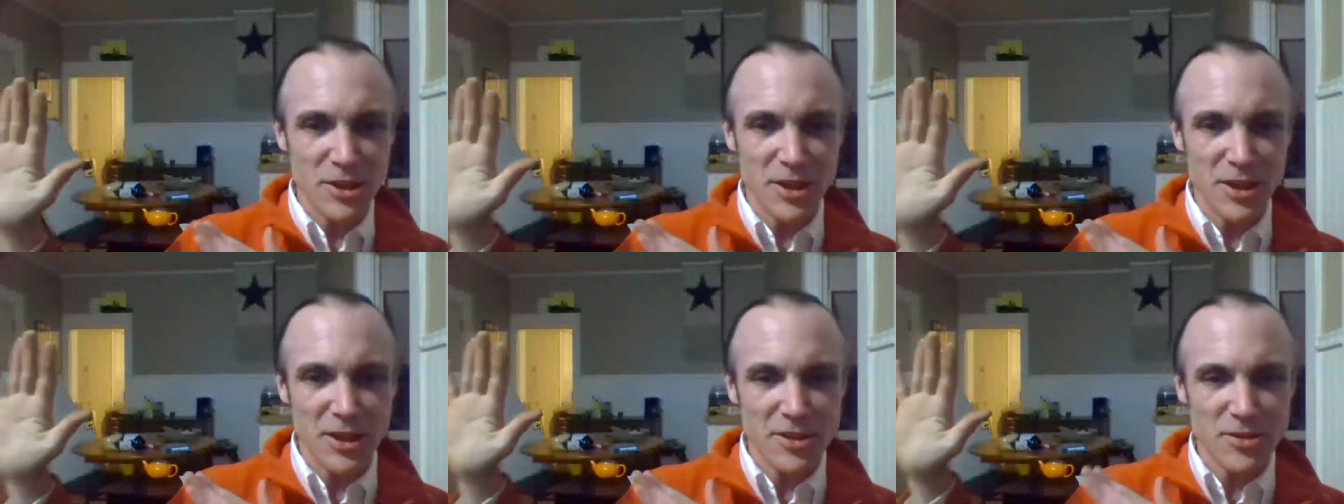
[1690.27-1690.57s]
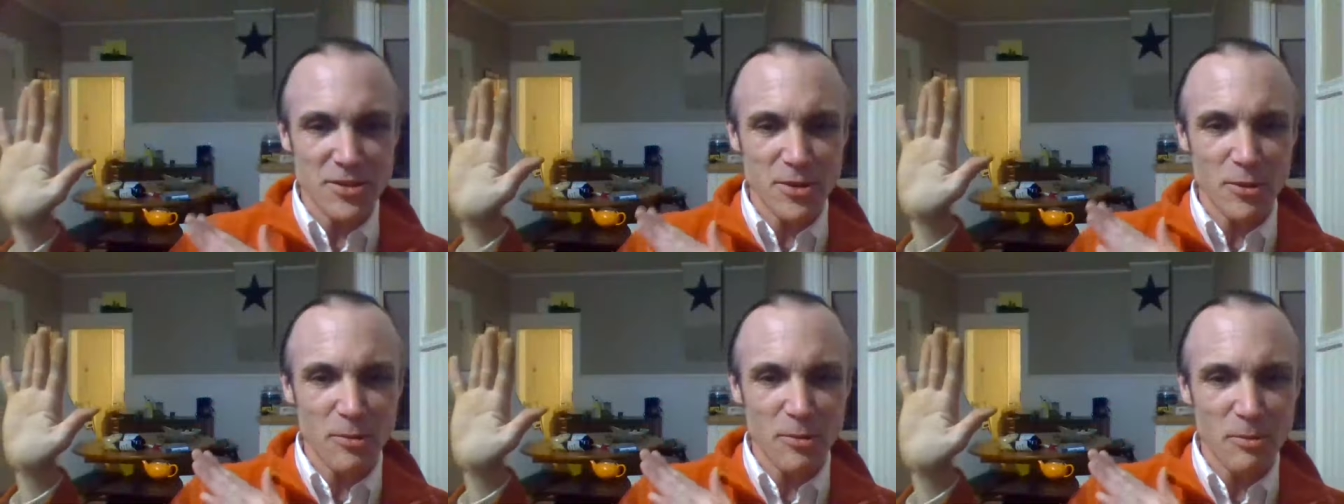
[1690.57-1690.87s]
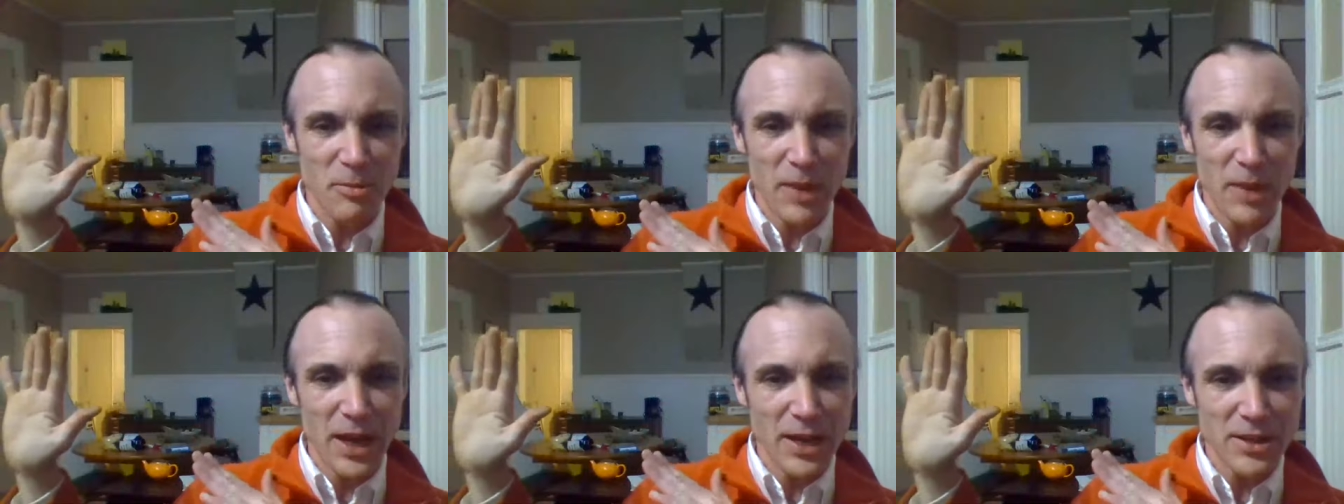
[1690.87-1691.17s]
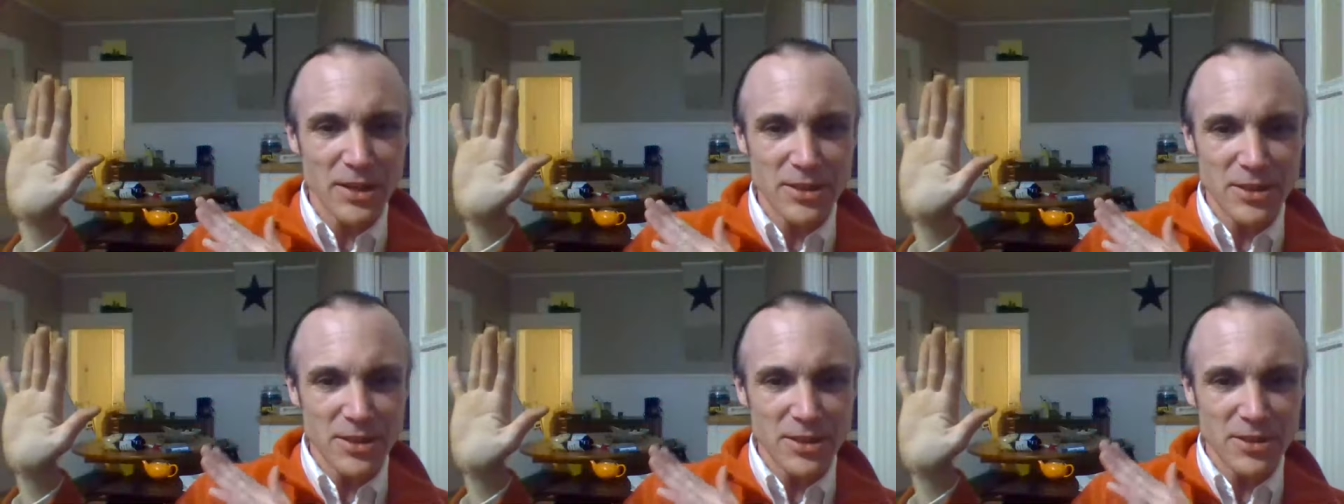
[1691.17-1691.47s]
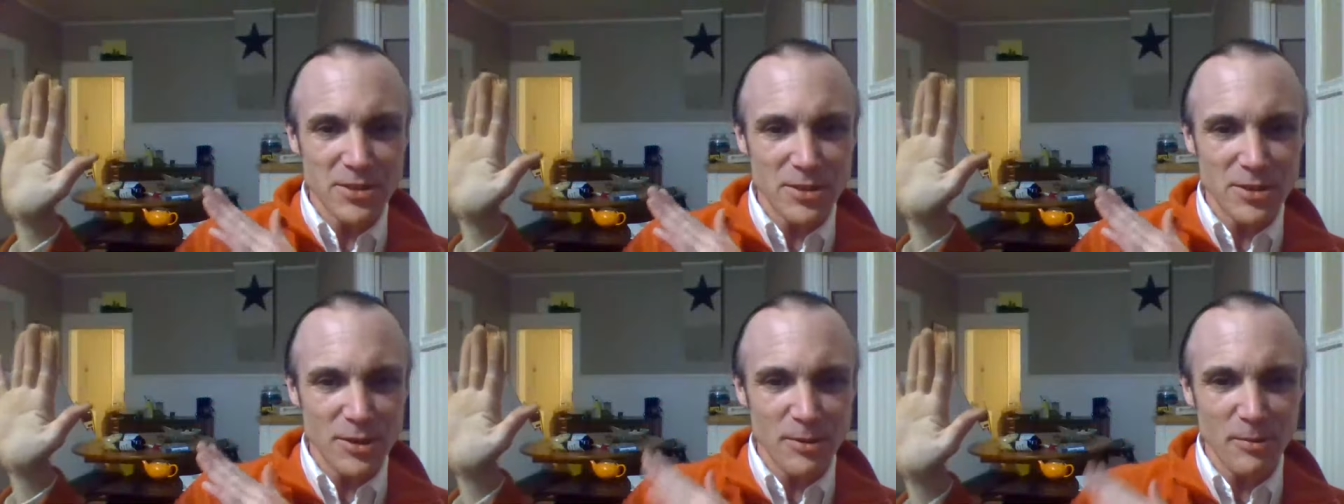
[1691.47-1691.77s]
Let's go back to
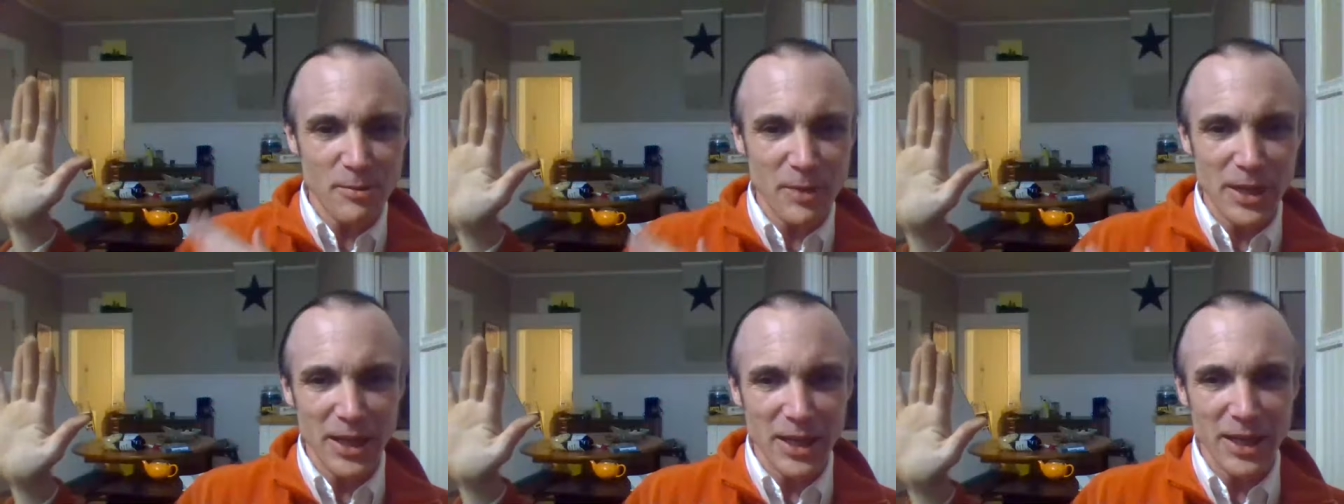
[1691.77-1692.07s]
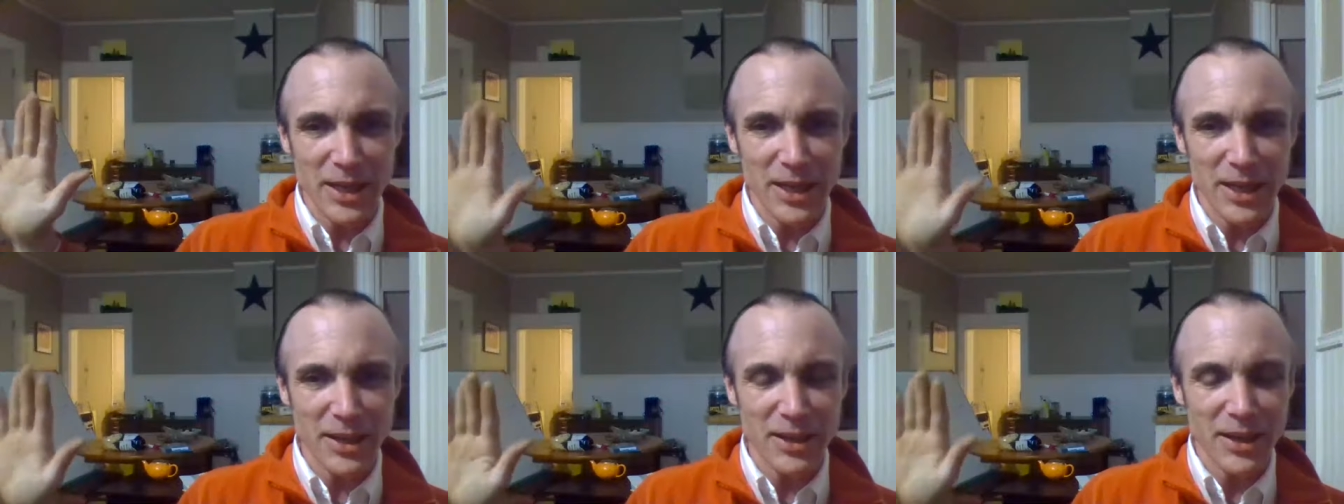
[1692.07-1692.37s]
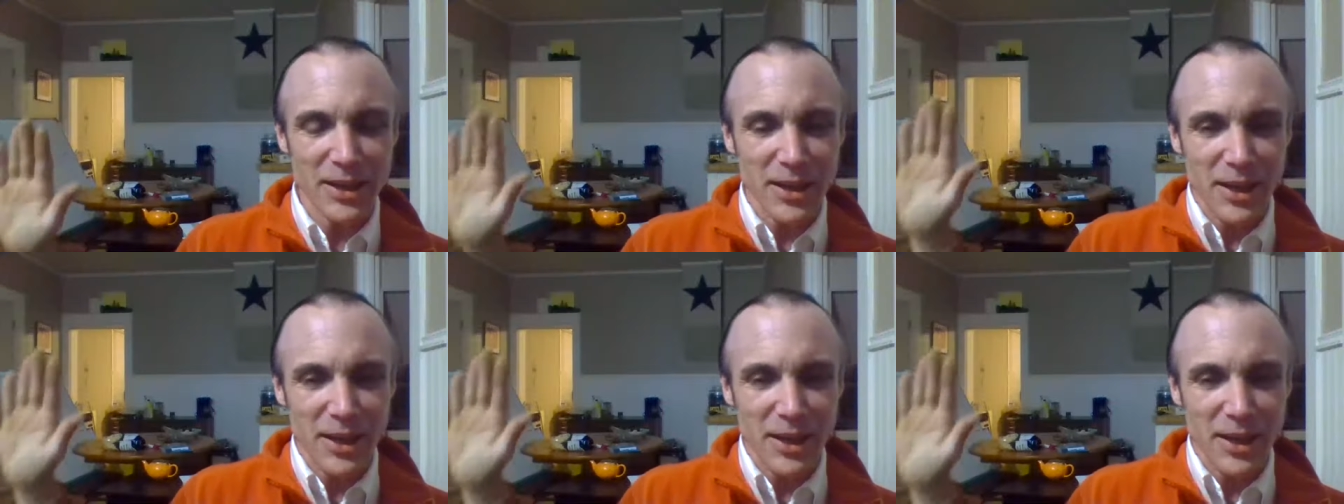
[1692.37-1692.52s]
Germany and